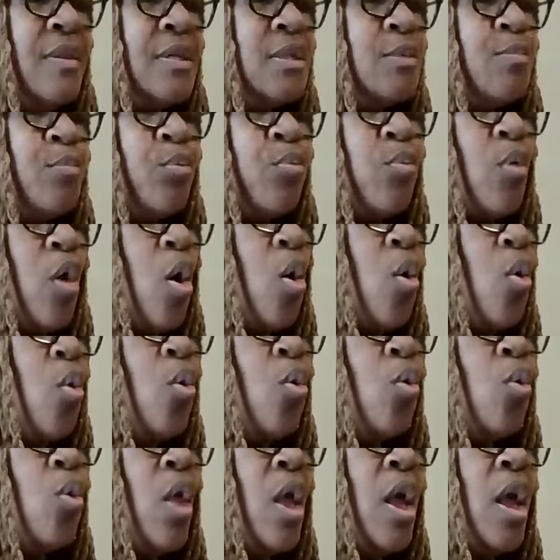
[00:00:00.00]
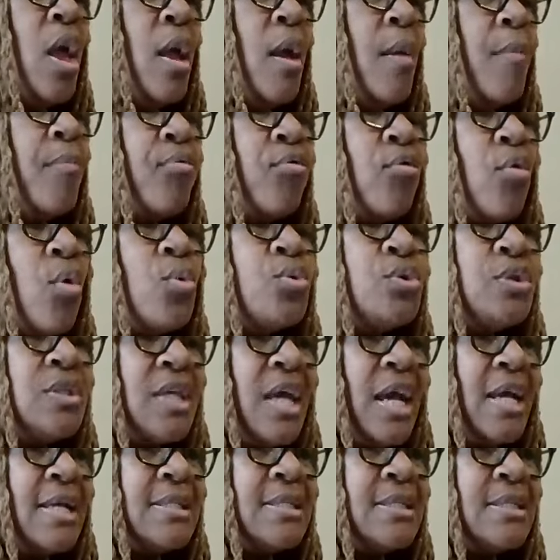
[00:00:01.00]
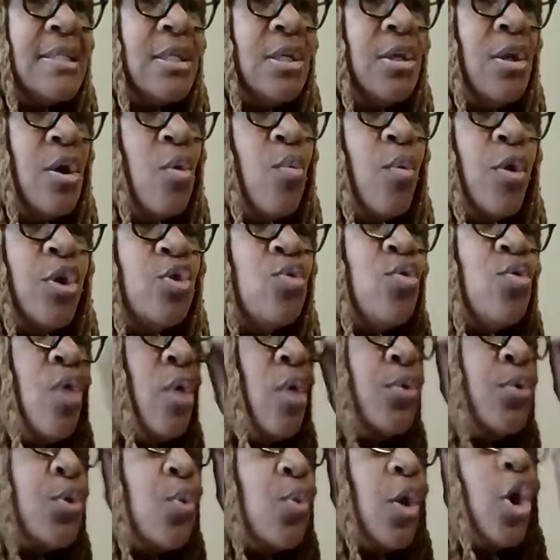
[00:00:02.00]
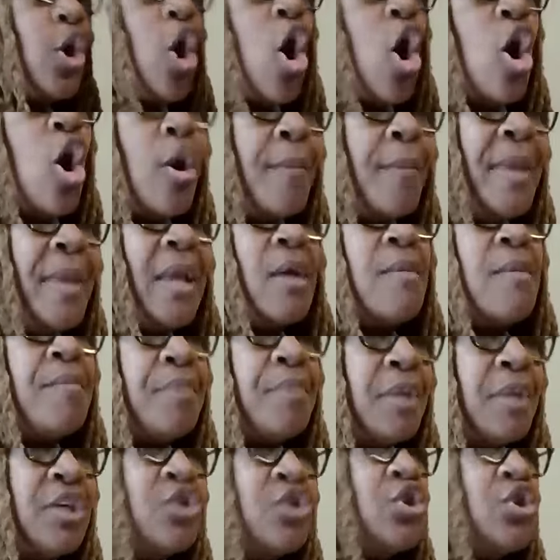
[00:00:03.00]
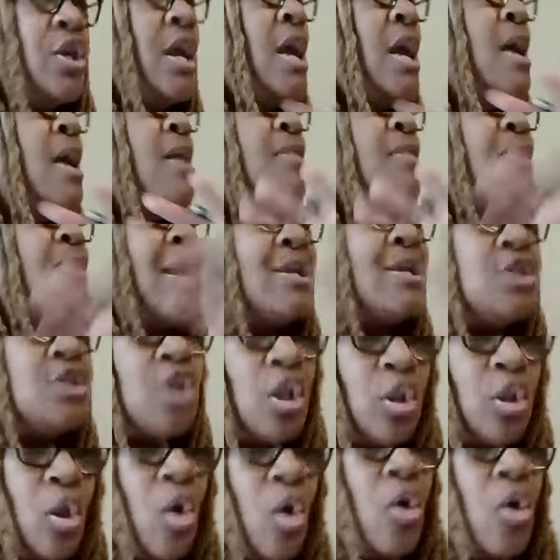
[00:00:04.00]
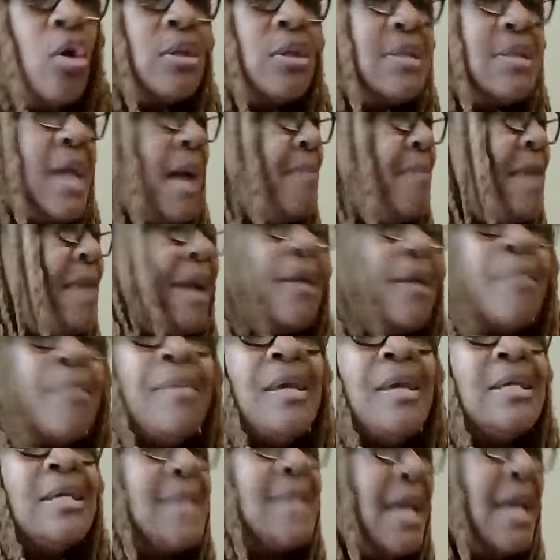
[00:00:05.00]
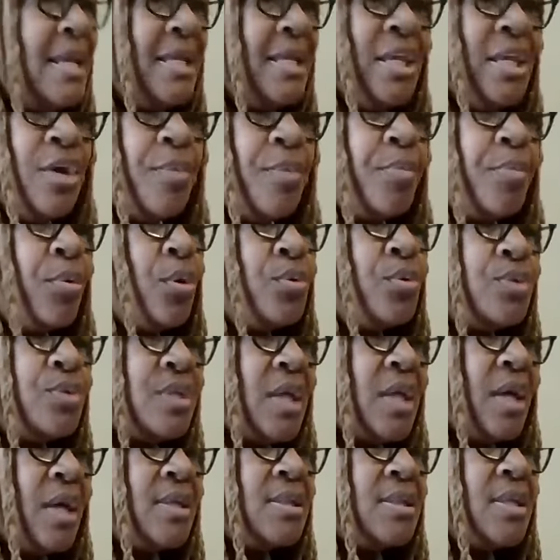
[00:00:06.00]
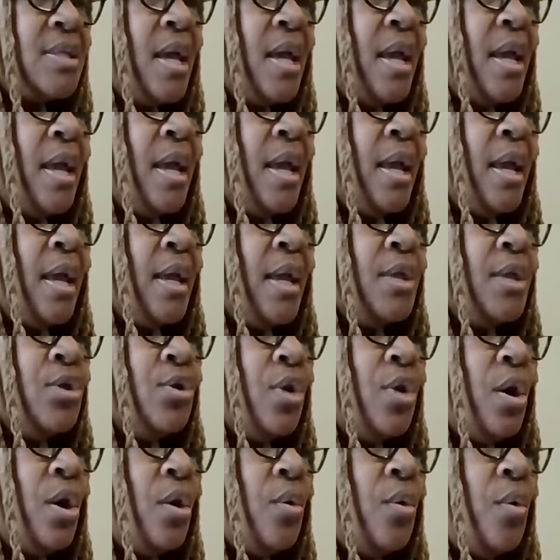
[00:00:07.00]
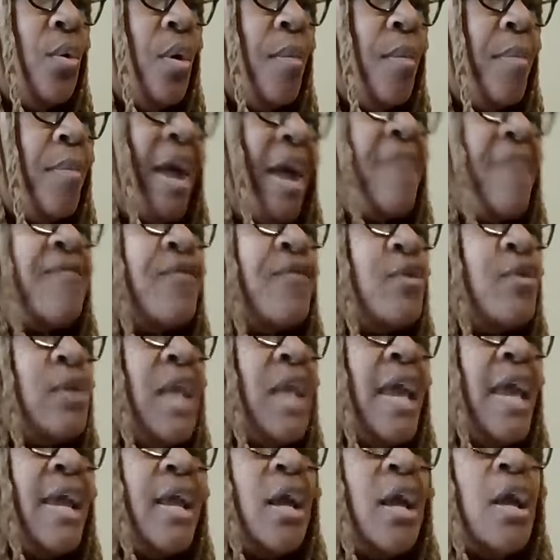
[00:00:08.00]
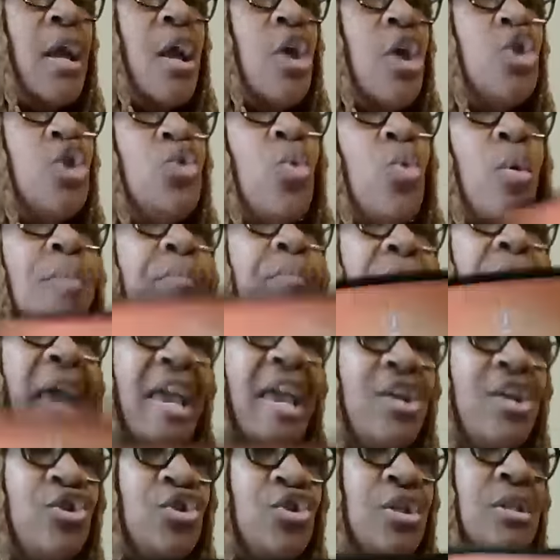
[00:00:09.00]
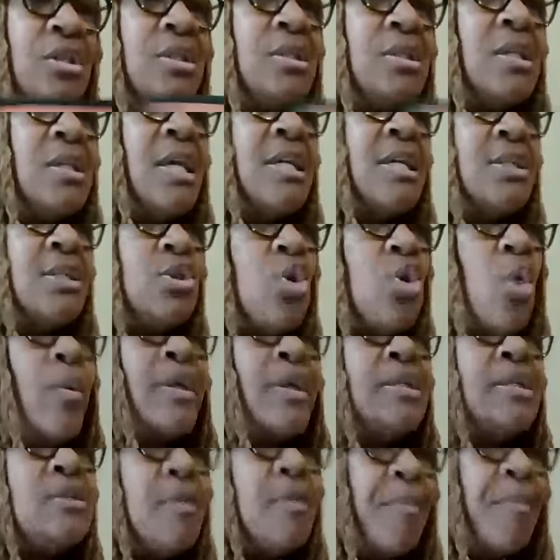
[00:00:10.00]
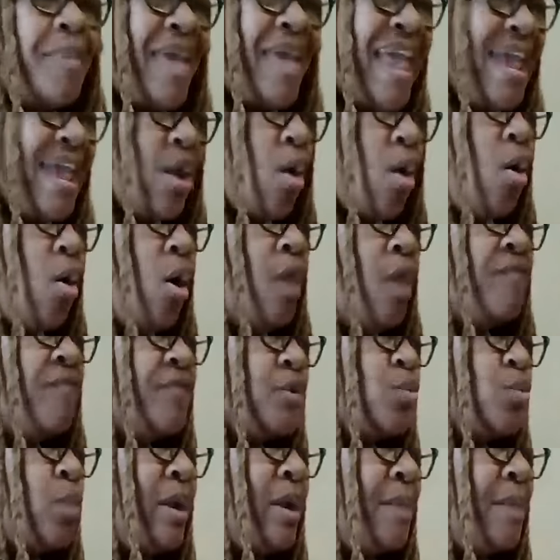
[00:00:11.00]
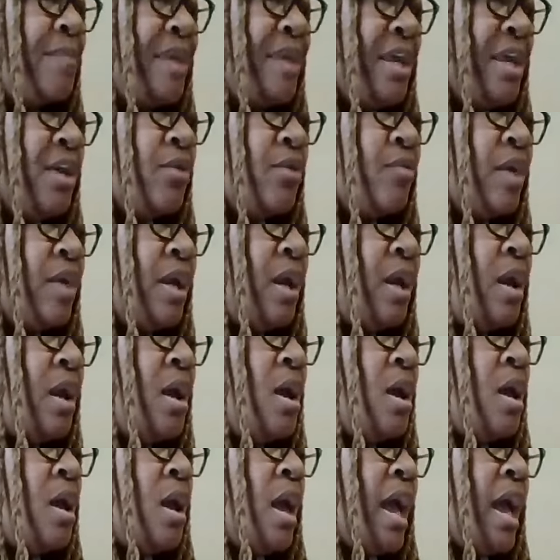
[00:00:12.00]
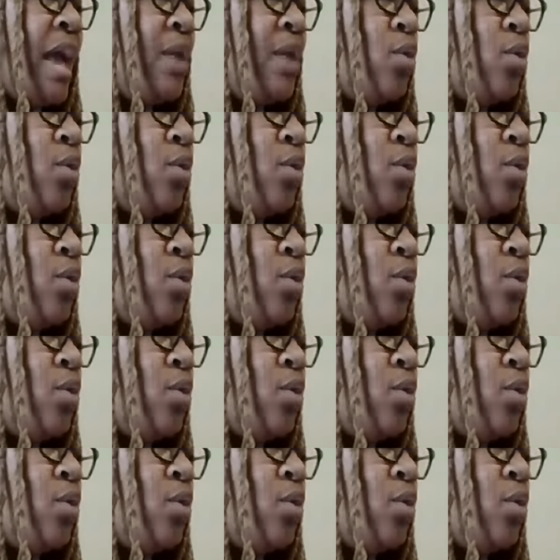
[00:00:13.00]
this whole process. You know, when you go through a karmic completion, that is a long time. That could be a 10 year process, you know. But I feel like your patience is going to pay off, is what I'm hearing. And